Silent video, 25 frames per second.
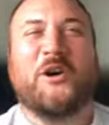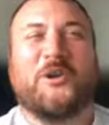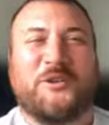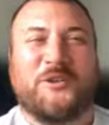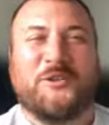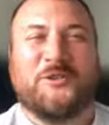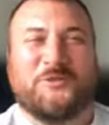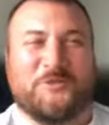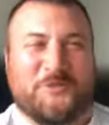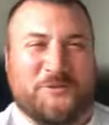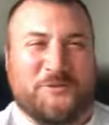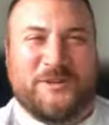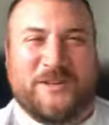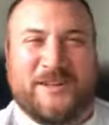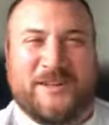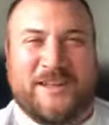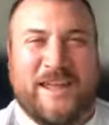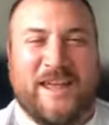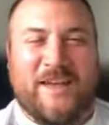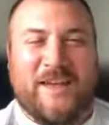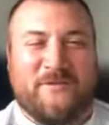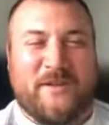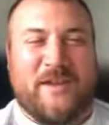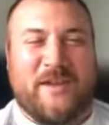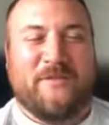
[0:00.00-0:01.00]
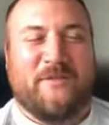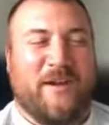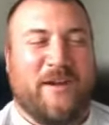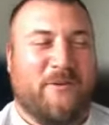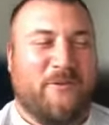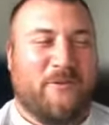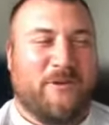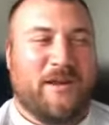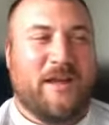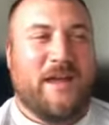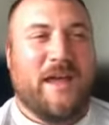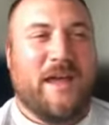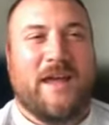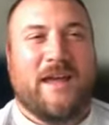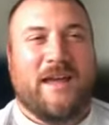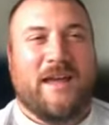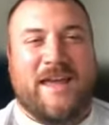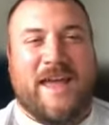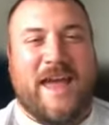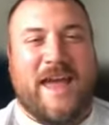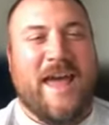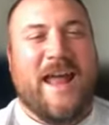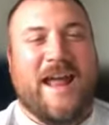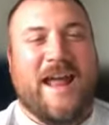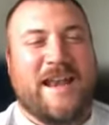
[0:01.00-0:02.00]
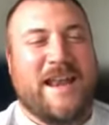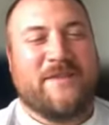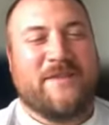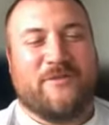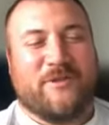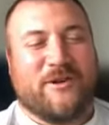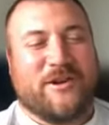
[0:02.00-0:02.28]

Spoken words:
you if I want." And I never